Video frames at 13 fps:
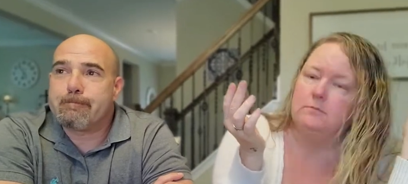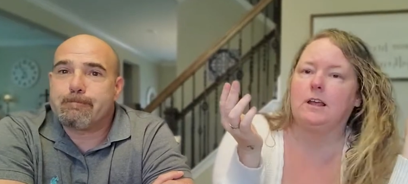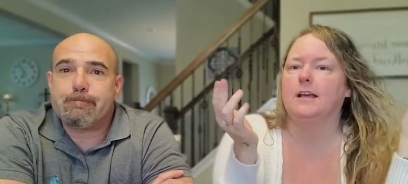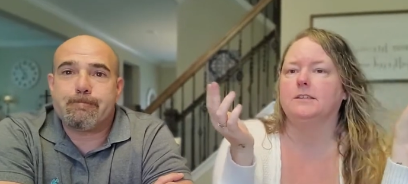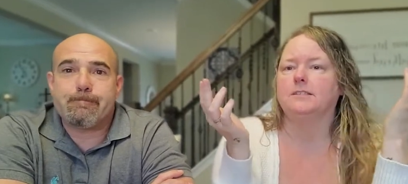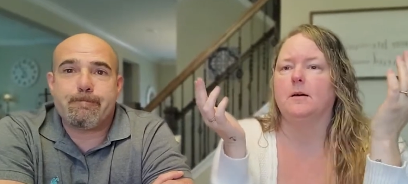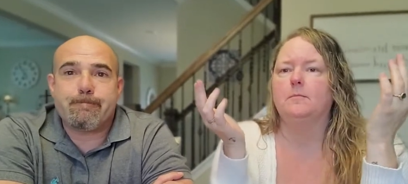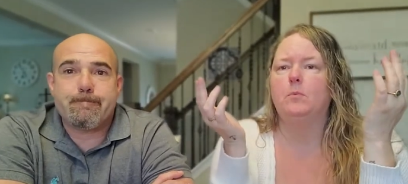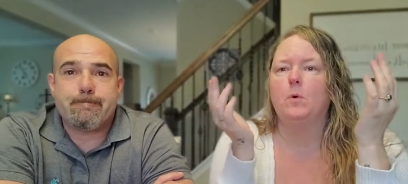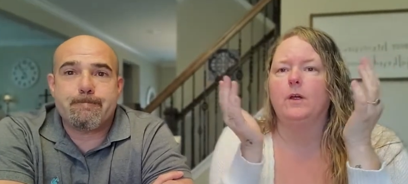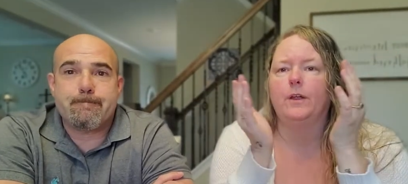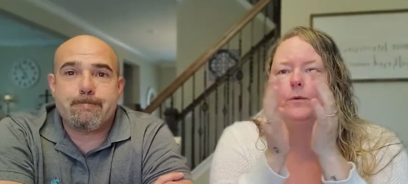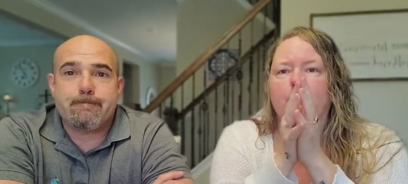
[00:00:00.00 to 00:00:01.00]
Speaker 1: at some
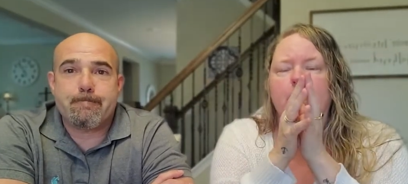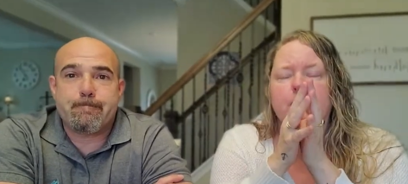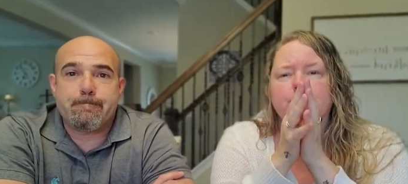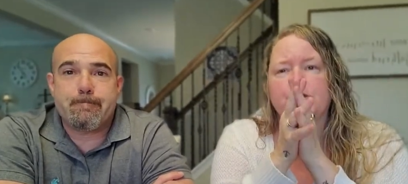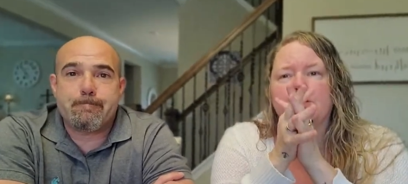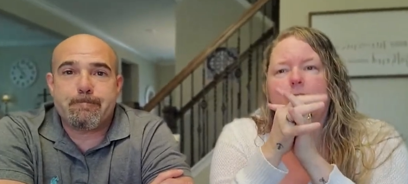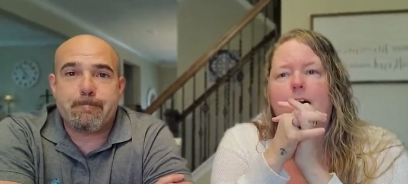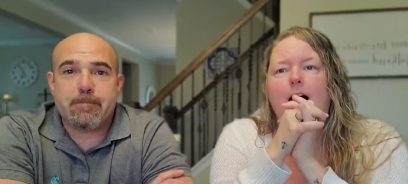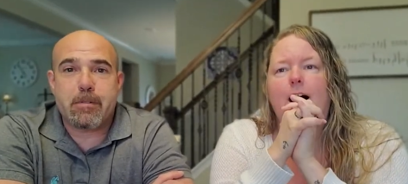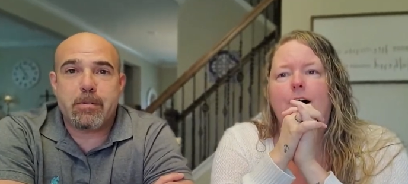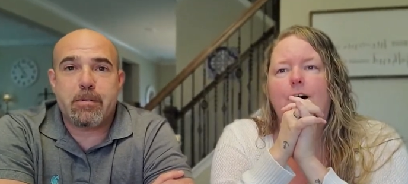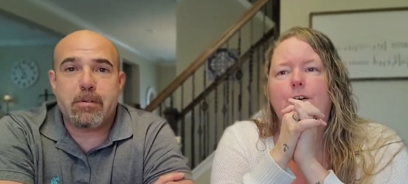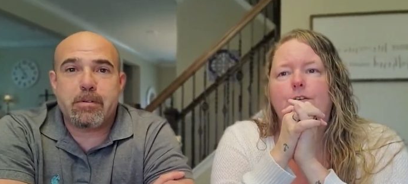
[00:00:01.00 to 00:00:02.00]
point we also
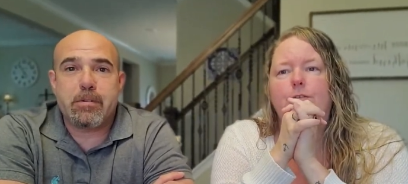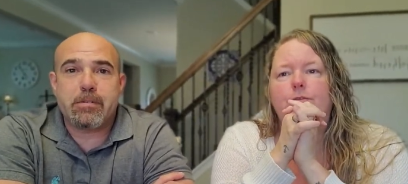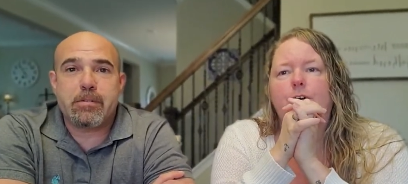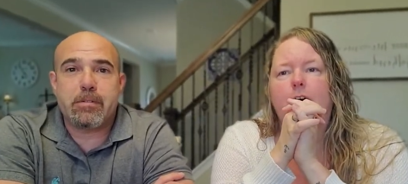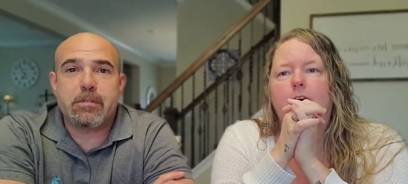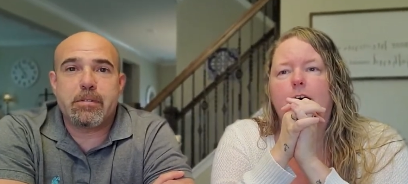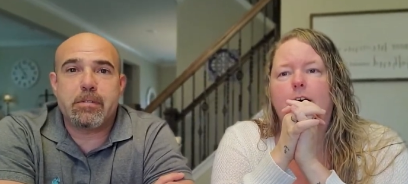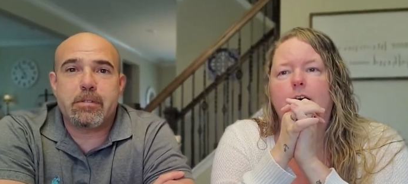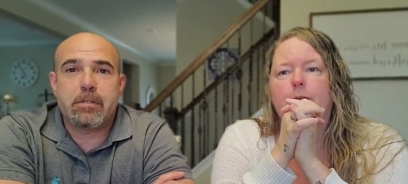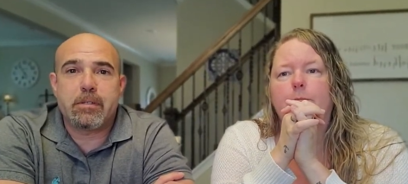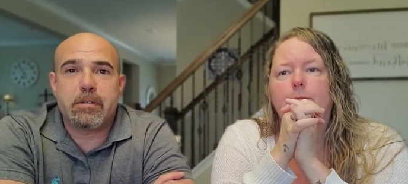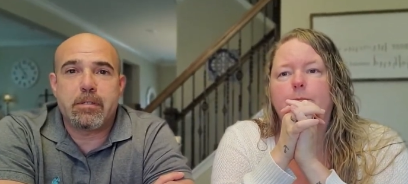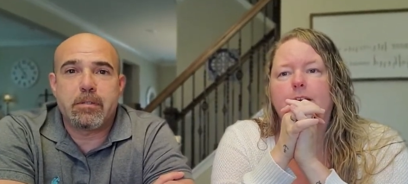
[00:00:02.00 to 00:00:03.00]
have,
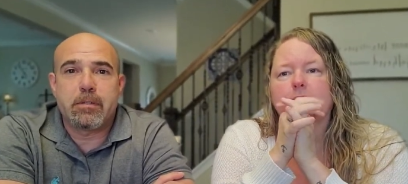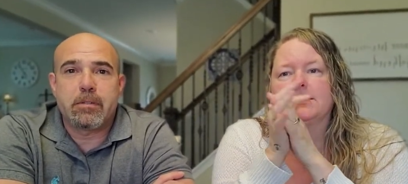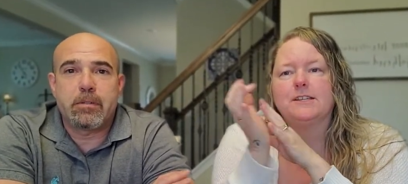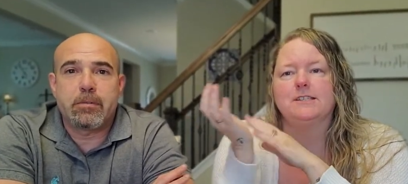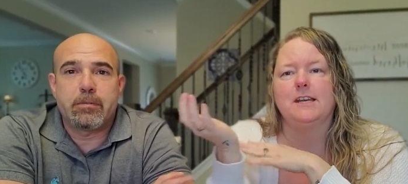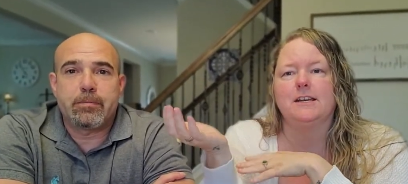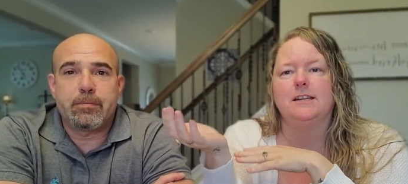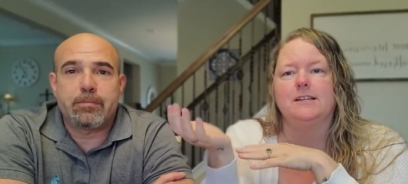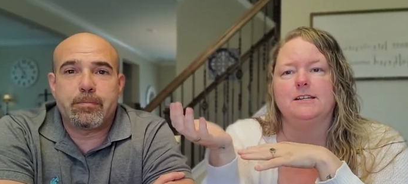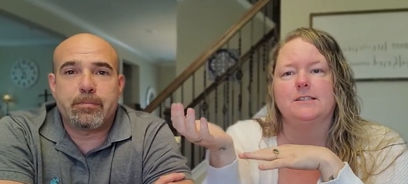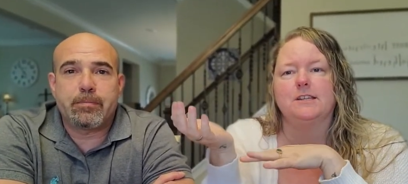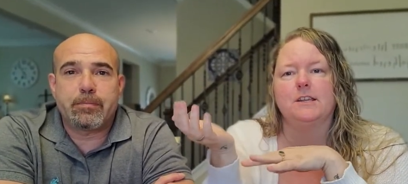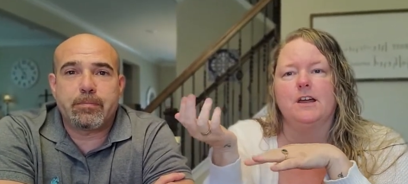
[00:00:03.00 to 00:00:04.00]
um, as I said, he does
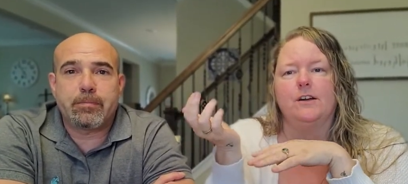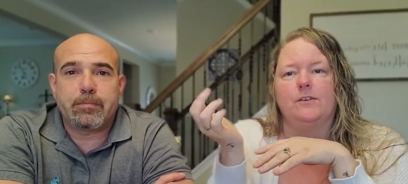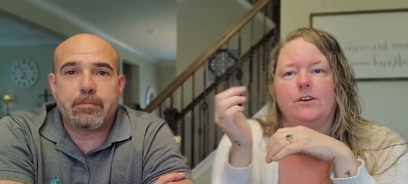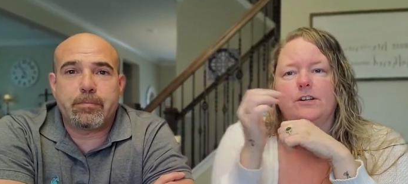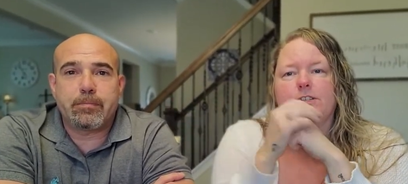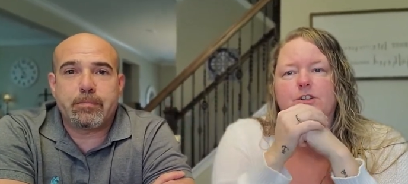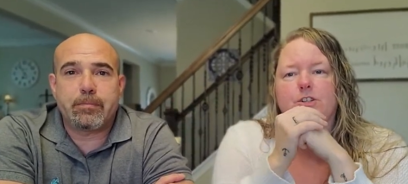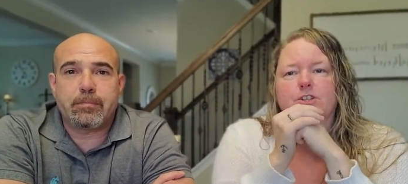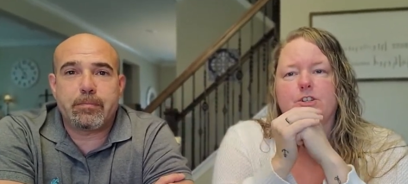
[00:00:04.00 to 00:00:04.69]
a lot of research.